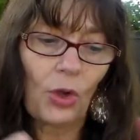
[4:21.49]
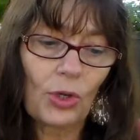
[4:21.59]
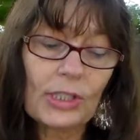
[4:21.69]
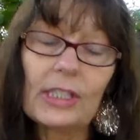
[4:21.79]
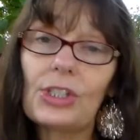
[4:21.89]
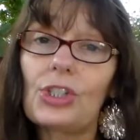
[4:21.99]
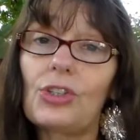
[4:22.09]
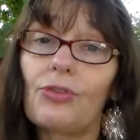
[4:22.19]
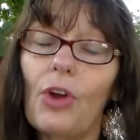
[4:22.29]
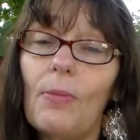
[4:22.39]
course, this is
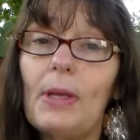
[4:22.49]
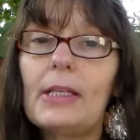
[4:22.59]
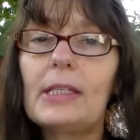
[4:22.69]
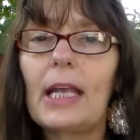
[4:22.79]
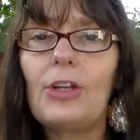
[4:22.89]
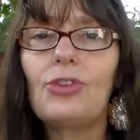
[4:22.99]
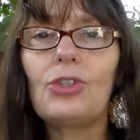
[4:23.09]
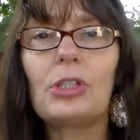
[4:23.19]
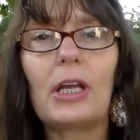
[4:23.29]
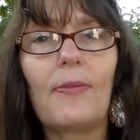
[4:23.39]
the romance
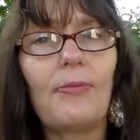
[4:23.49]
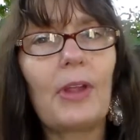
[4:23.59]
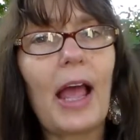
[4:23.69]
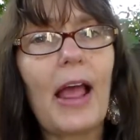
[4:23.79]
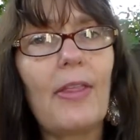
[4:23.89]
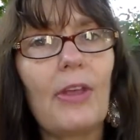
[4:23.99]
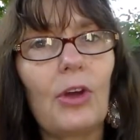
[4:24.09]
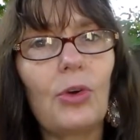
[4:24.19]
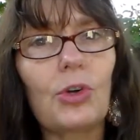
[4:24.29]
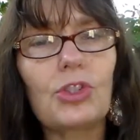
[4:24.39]
angels. And
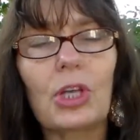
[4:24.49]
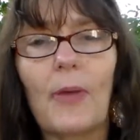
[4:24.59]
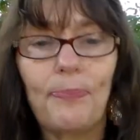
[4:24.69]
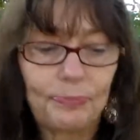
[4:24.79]
of course,